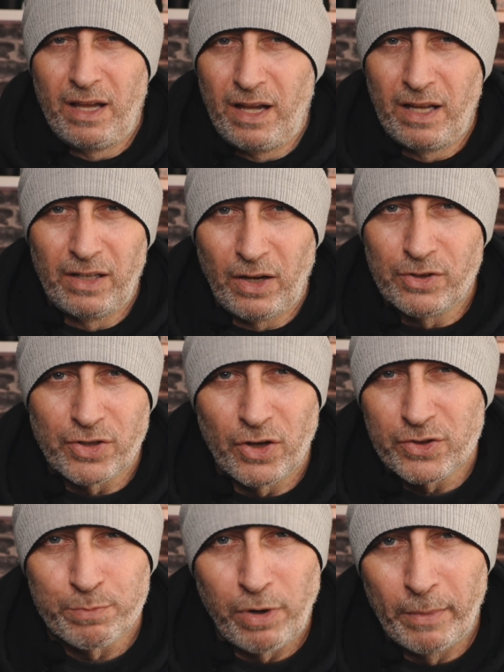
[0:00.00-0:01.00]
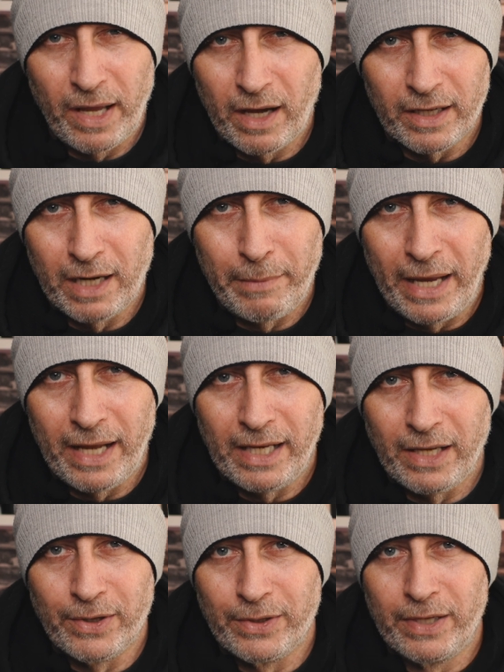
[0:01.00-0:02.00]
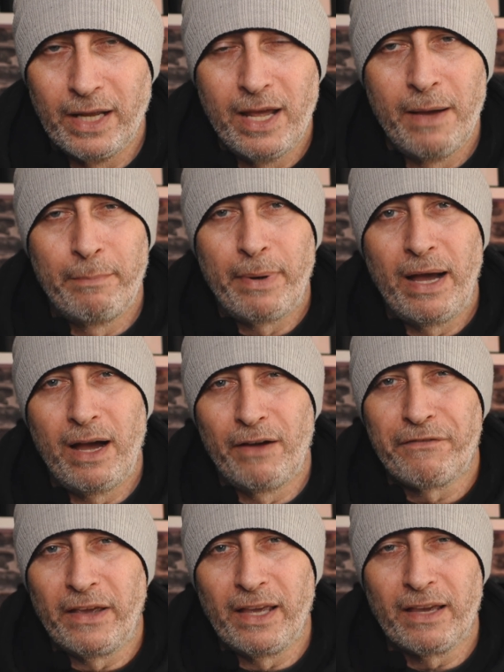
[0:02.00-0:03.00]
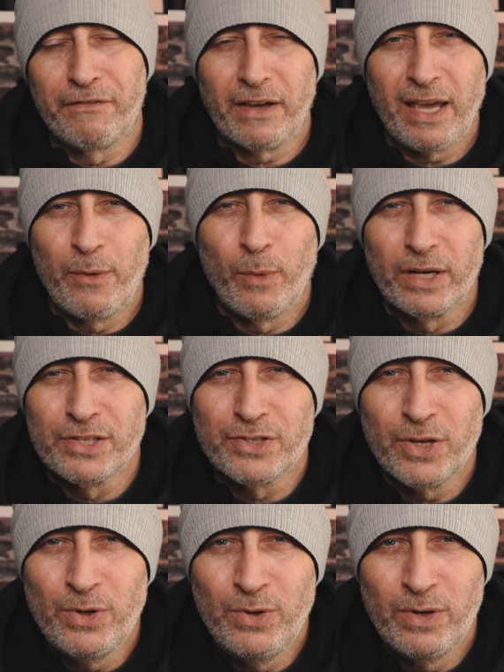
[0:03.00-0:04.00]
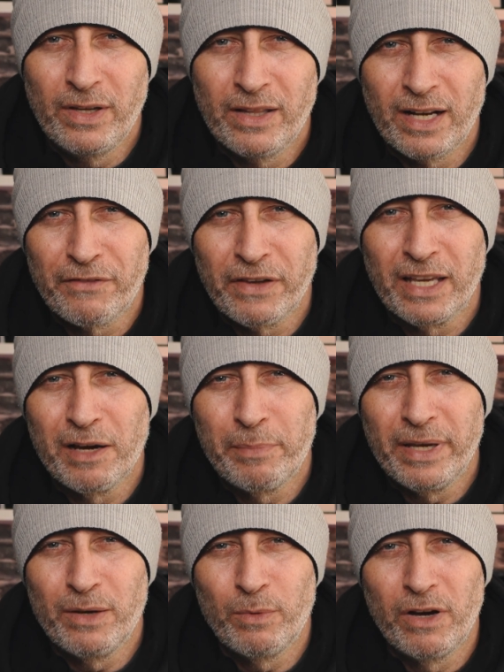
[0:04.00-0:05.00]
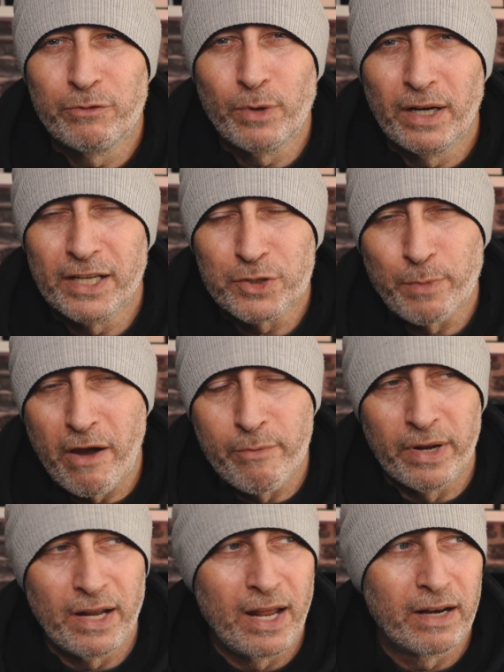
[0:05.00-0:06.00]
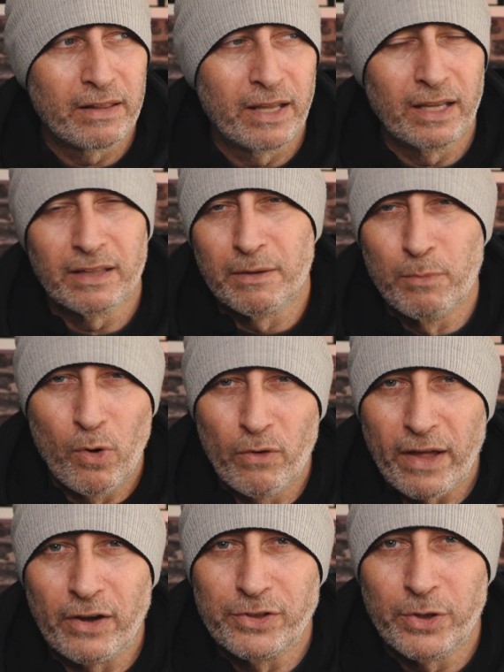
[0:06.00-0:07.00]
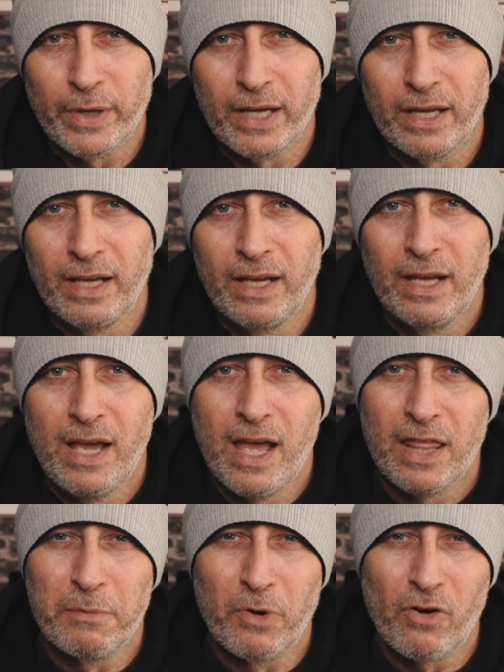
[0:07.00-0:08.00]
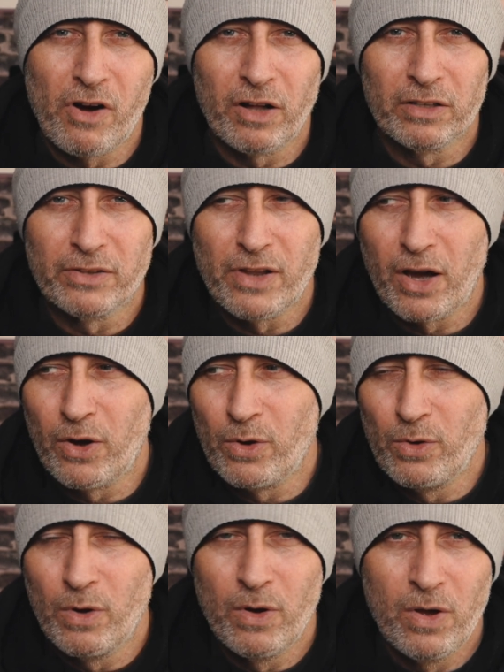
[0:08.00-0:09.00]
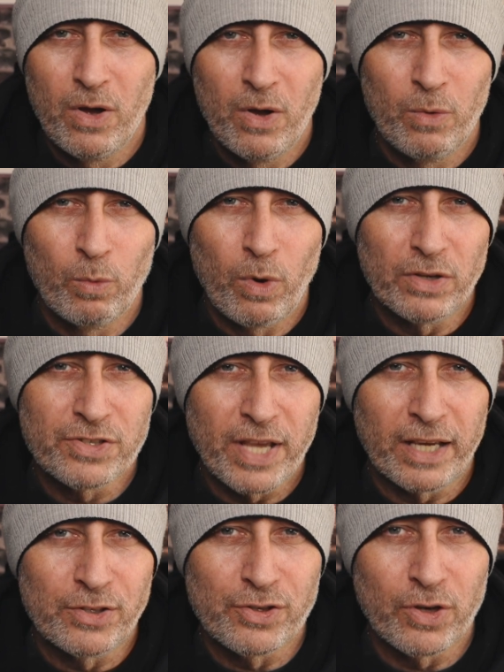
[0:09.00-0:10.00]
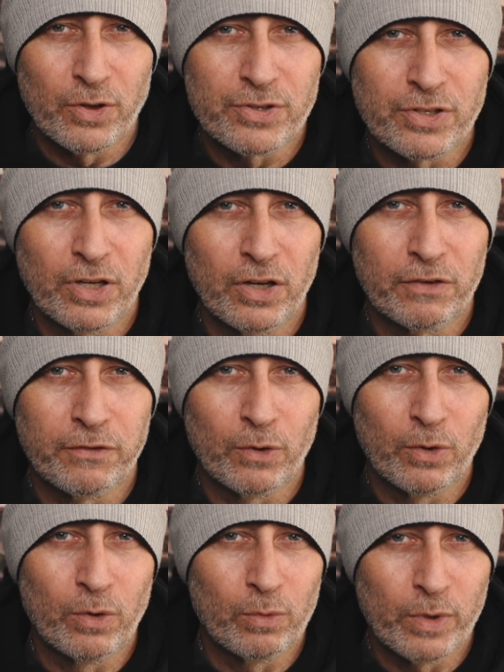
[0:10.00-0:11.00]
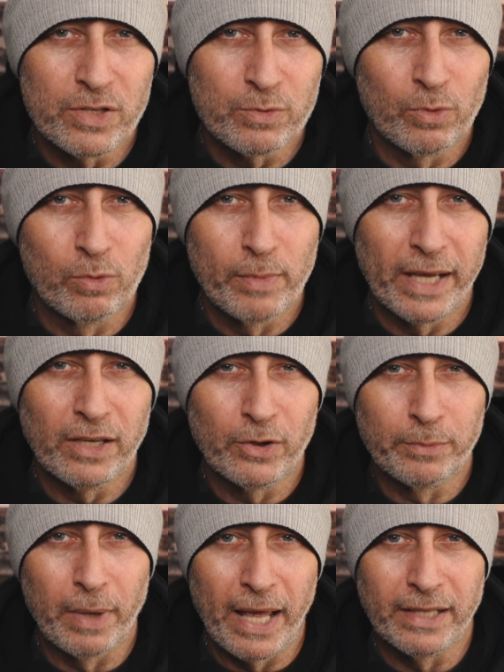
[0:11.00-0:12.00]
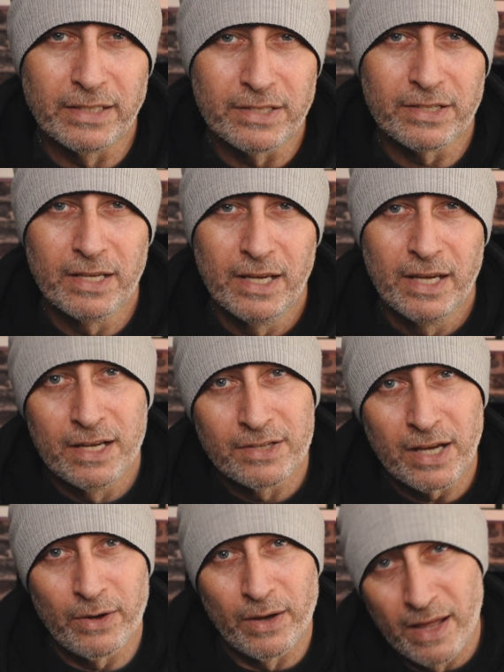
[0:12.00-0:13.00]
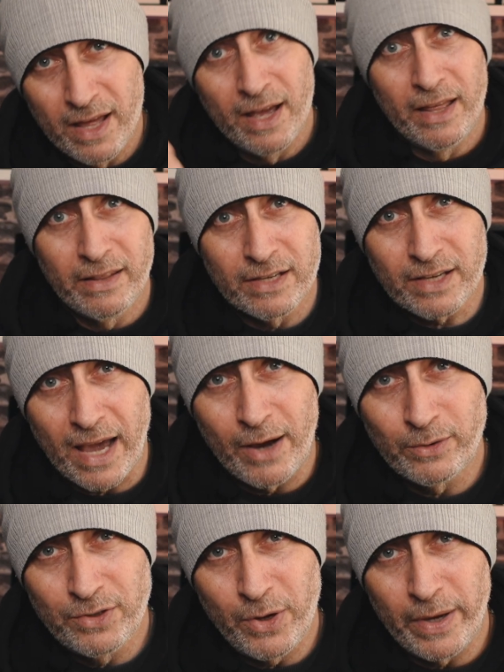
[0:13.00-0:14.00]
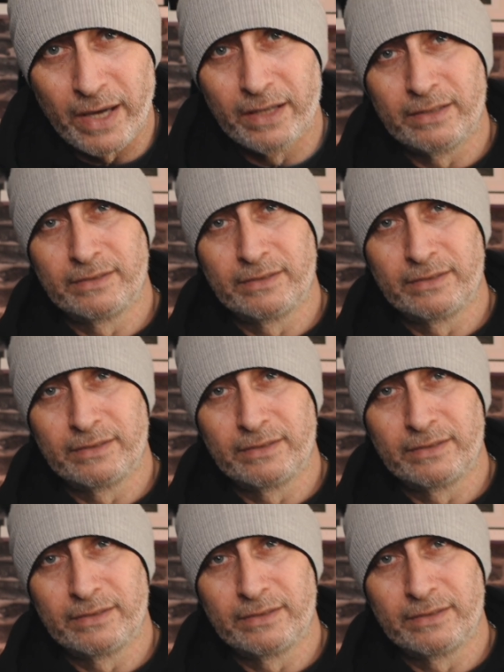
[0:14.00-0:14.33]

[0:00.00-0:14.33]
a lot of shots probably aren't going to be any good, but I think if I get 1 or 2, then I think it'll be a worthwhile experiment, and I think the more that I do it, the more I'll know what second shots to look for, which will make good blends. So let's get out and do it.